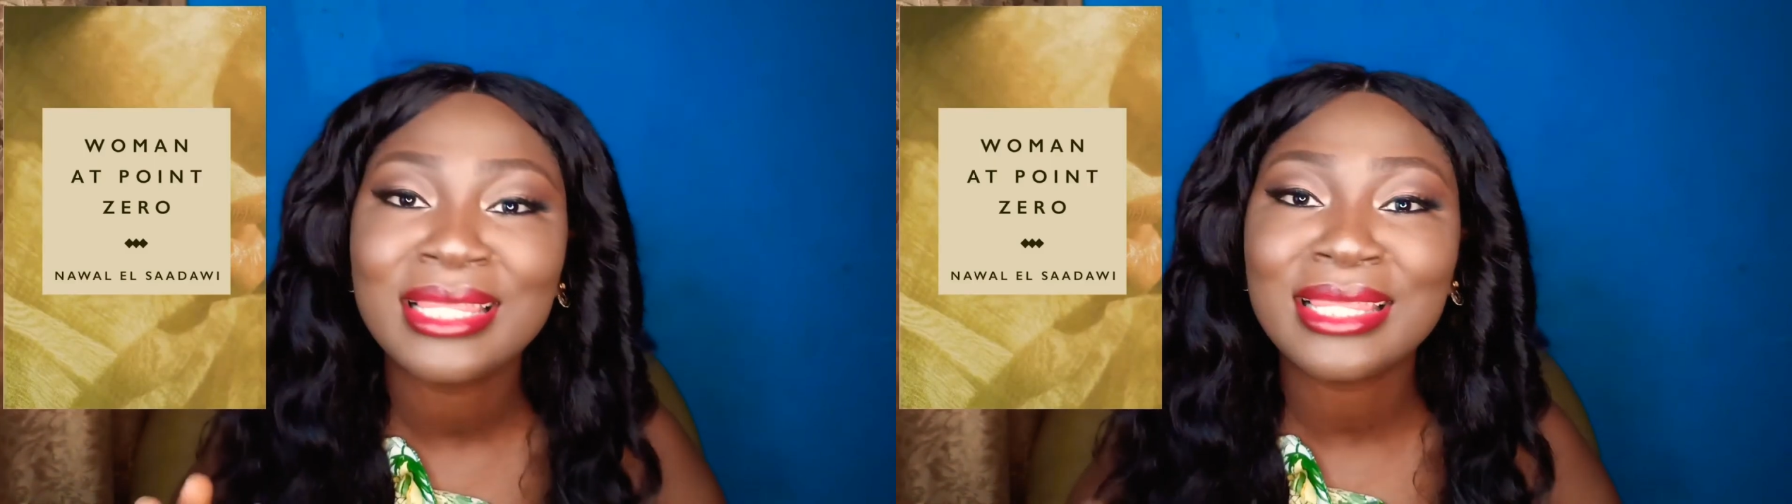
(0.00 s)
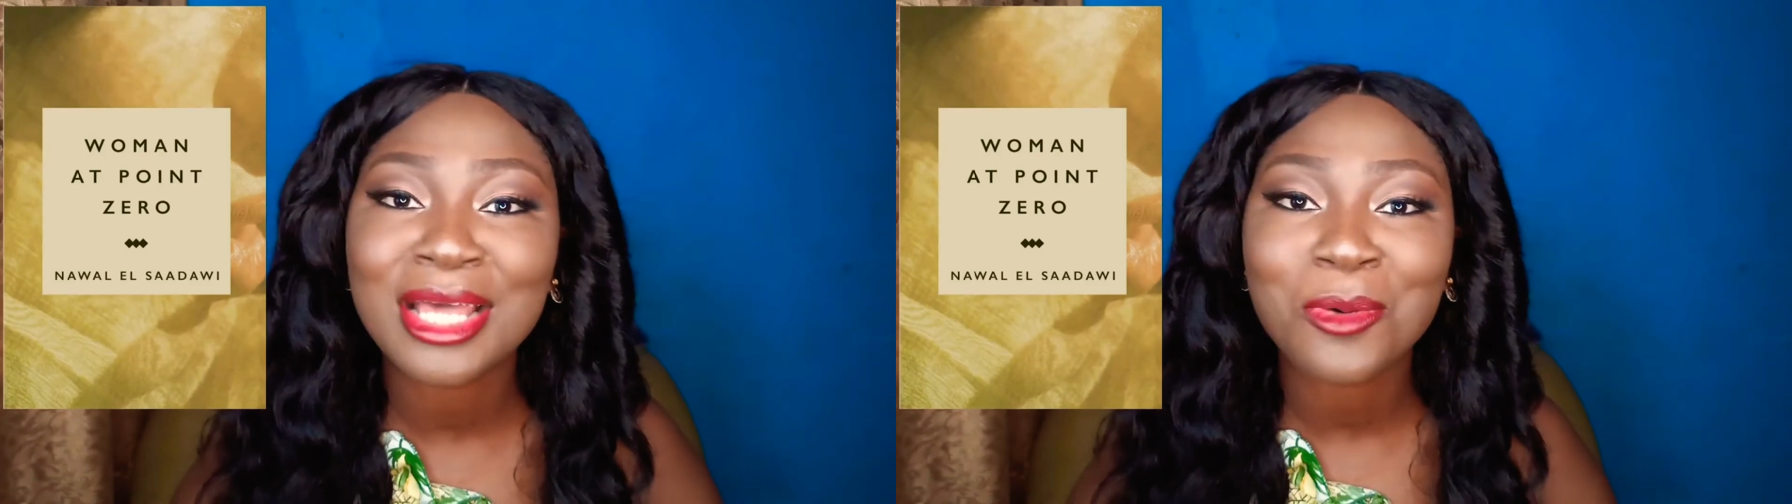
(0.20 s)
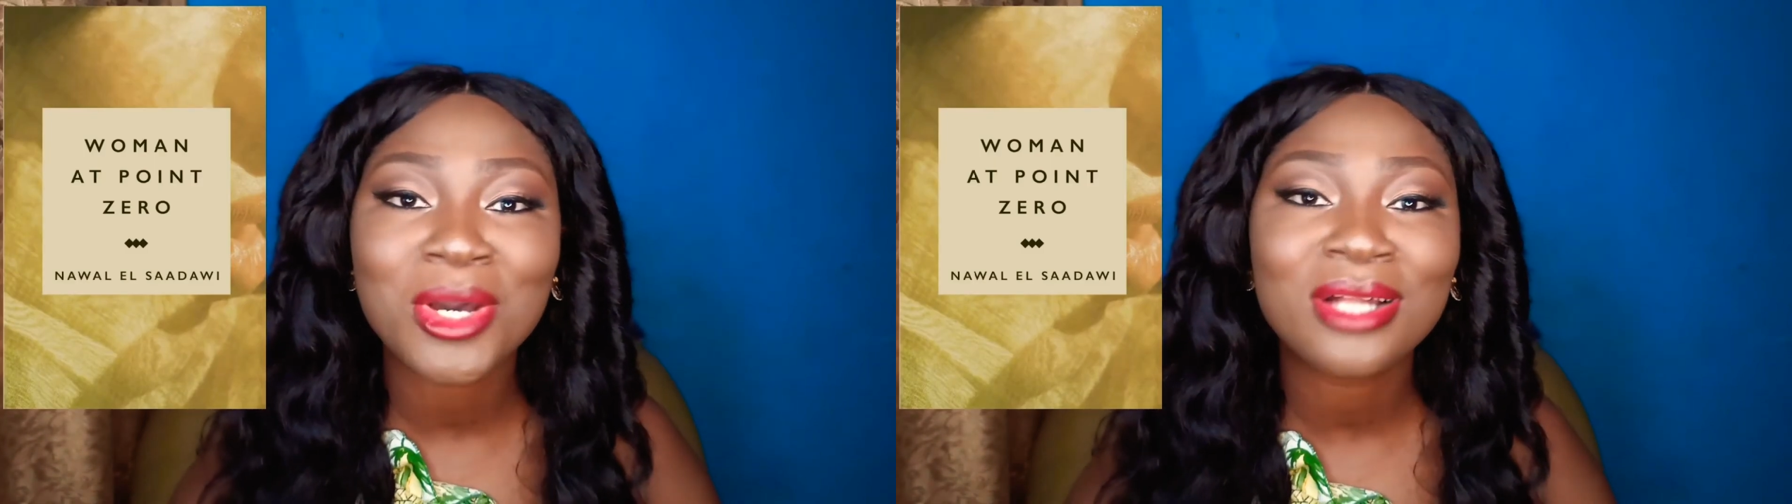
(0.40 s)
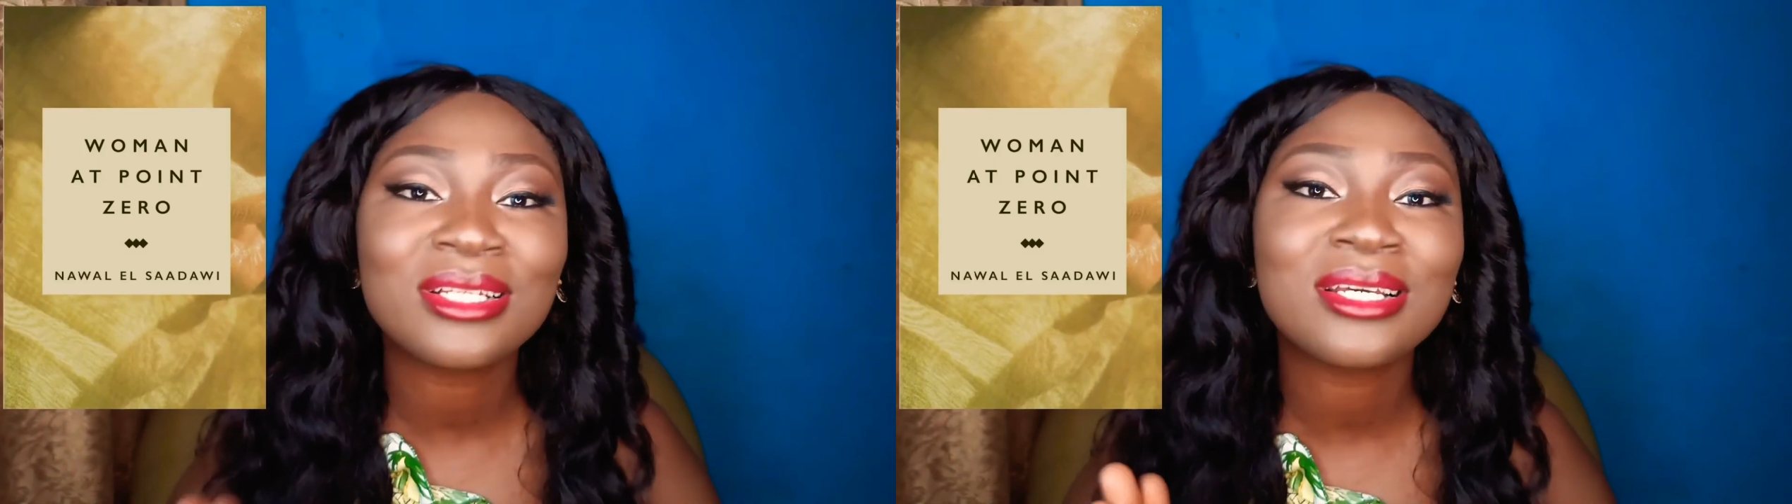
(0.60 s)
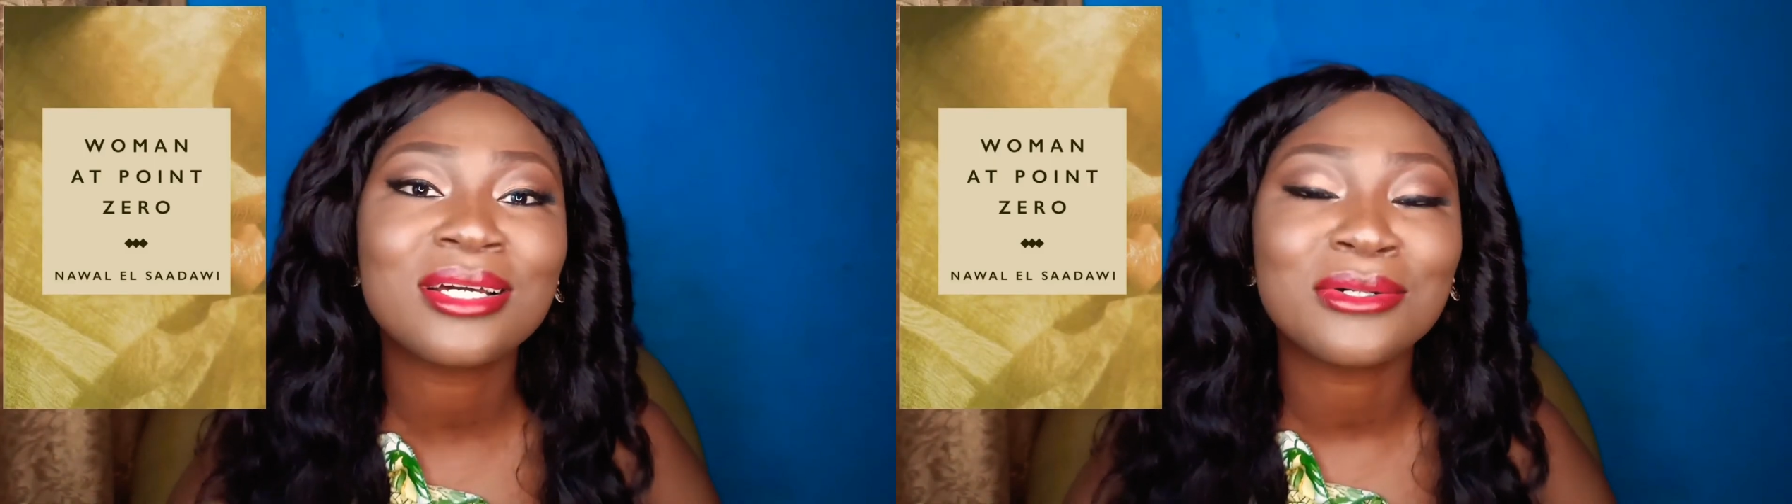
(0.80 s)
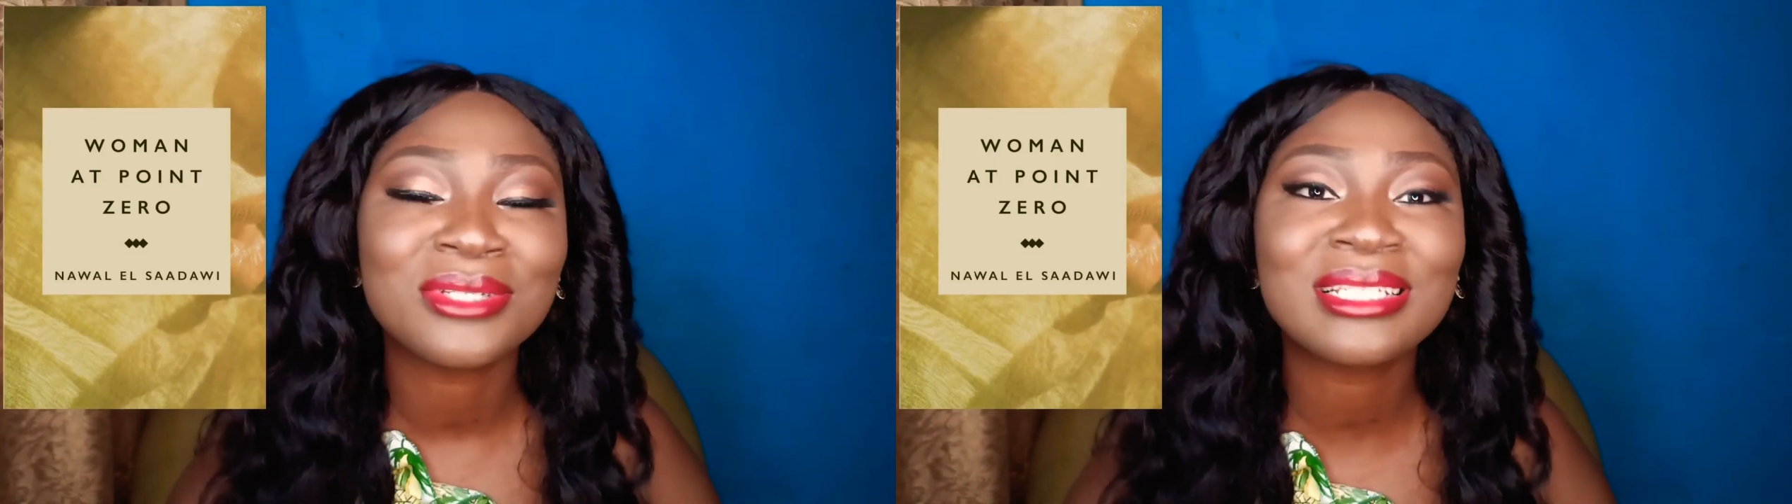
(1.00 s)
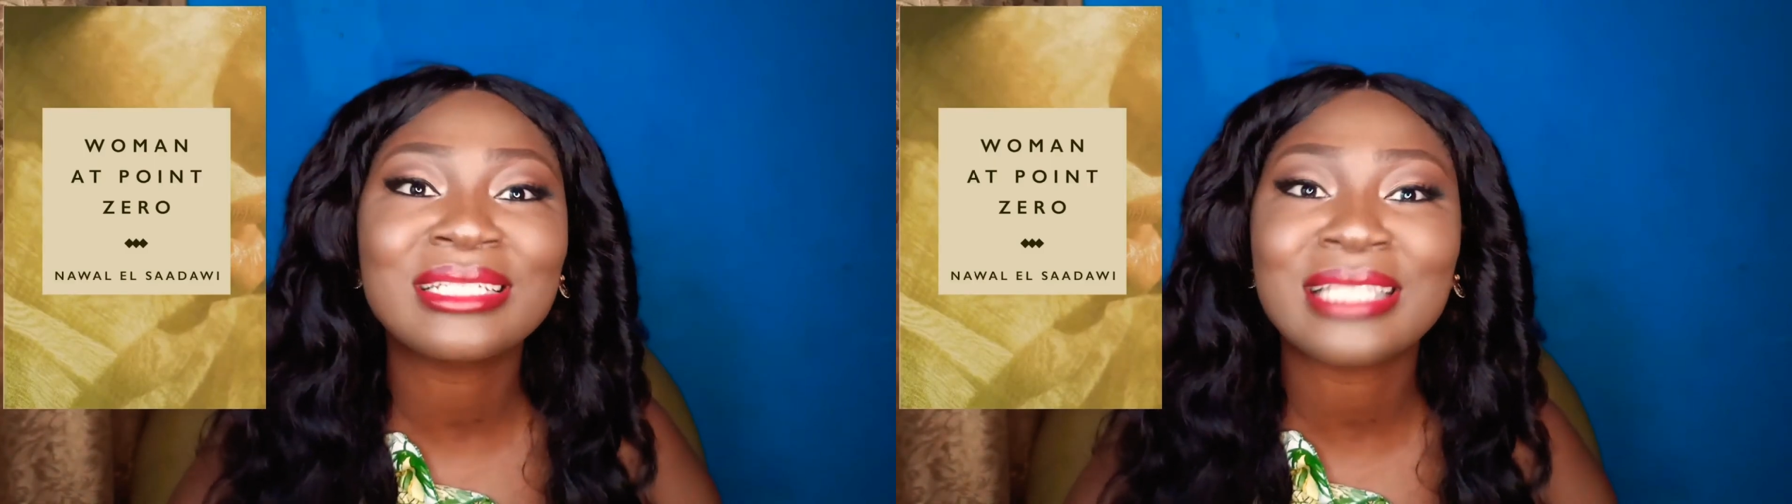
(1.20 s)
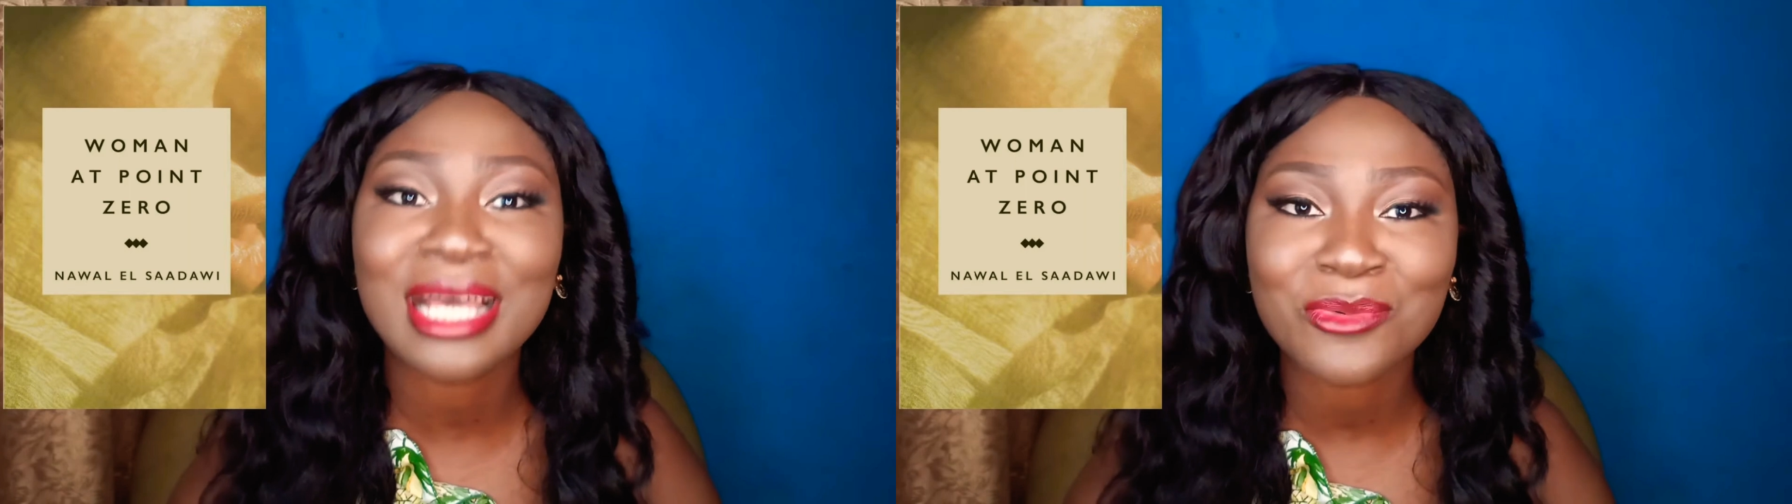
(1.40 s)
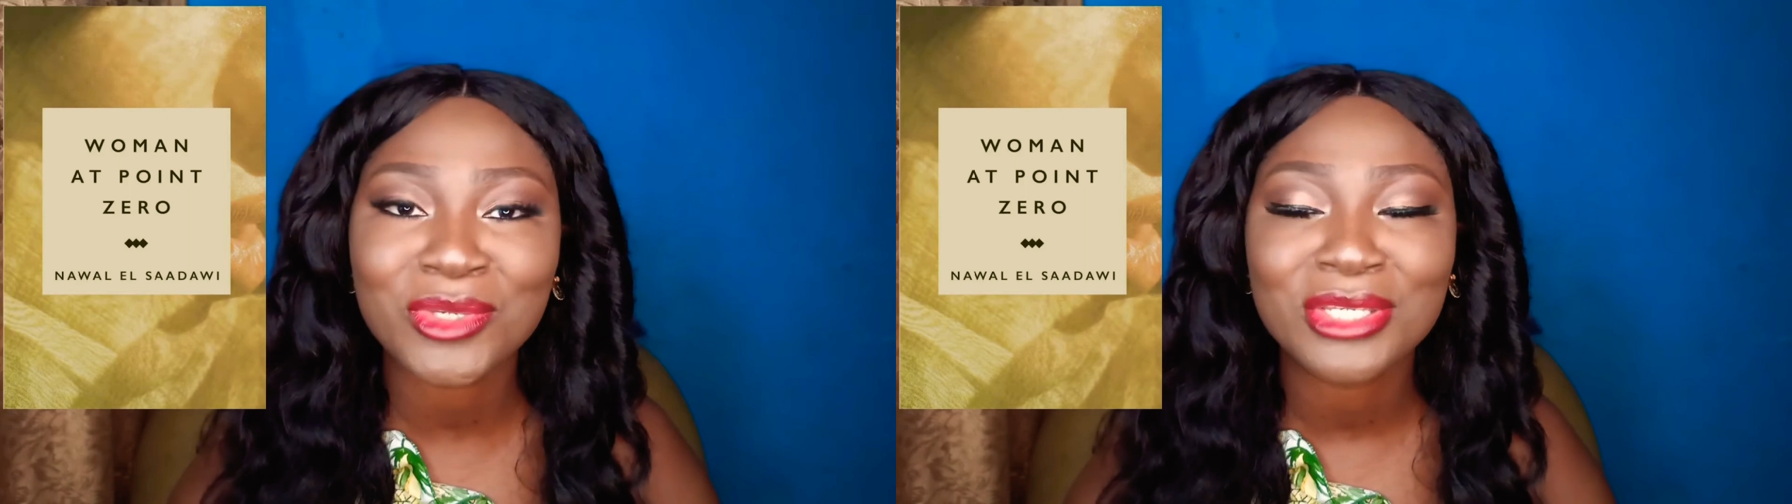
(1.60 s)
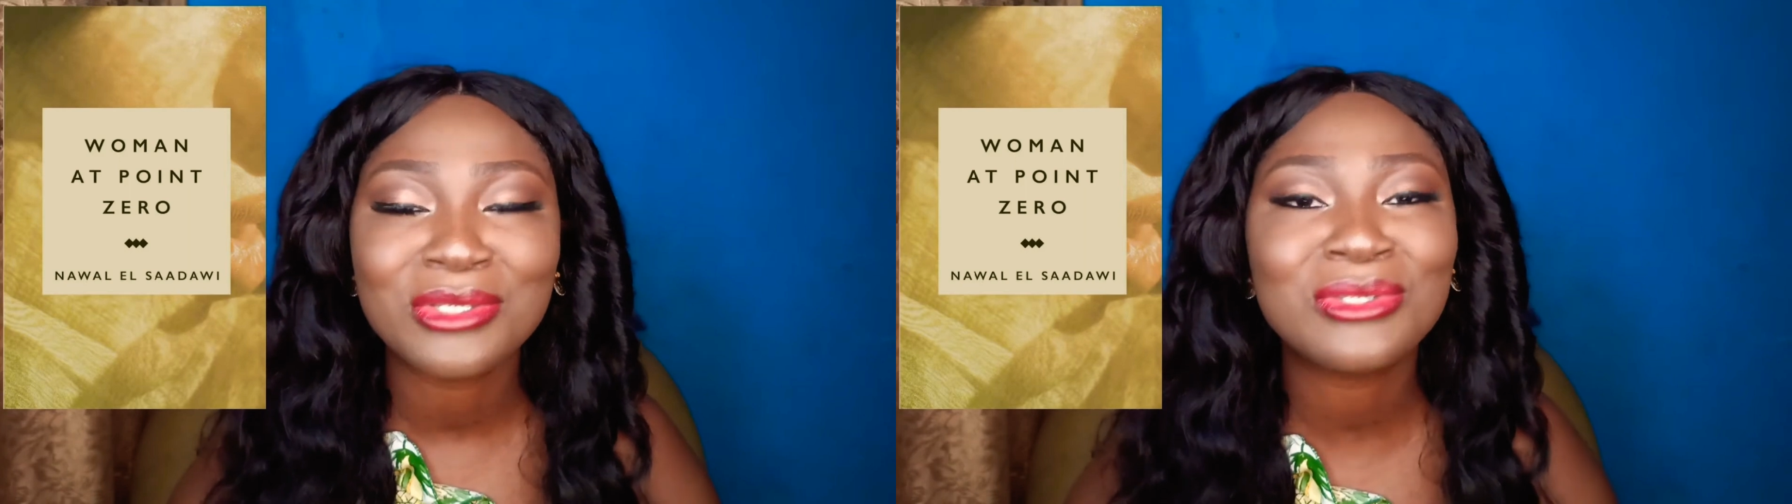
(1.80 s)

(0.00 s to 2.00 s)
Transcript: Nawal El Saadawi.